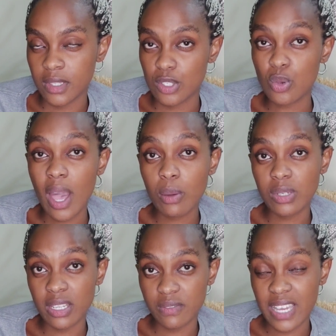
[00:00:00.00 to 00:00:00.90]
So I
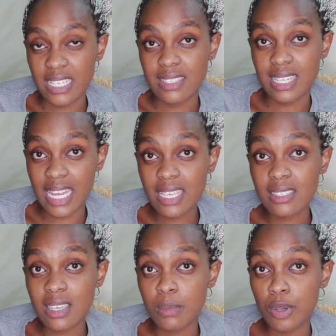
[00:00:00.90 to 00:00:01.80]
would advise the
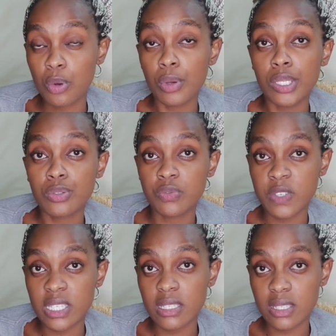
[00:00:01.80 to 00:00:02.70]
next time you're going to
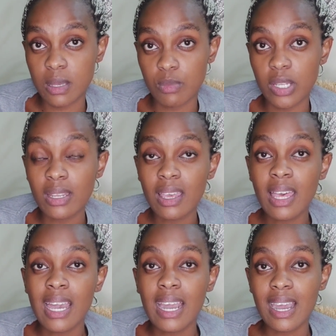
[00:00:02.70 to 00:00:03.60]
visit someone,
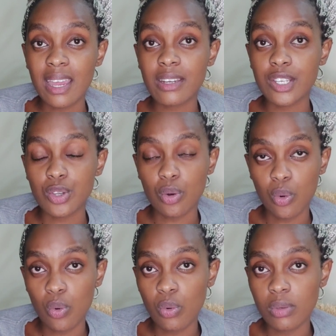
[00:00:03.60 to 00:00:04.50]
carry your
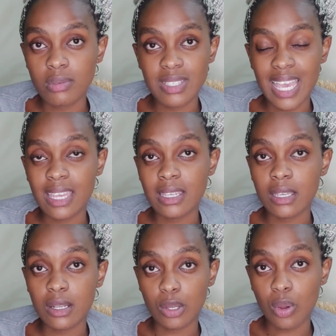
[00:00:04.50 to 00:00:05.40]
own
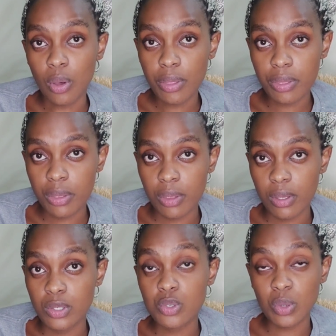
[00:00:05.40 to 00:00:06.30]
tiny cloth
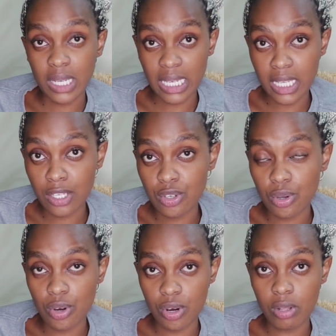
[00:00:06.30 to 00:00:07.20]
to clean
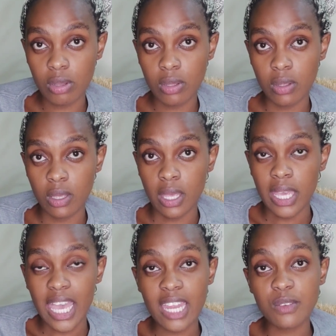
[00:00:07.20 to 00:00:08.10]
your girl.
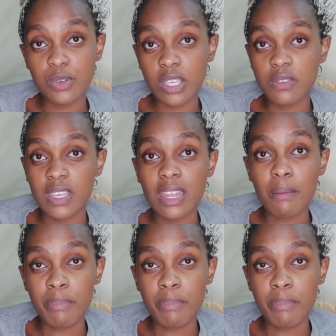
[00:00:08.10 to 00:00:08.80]
And if you're given a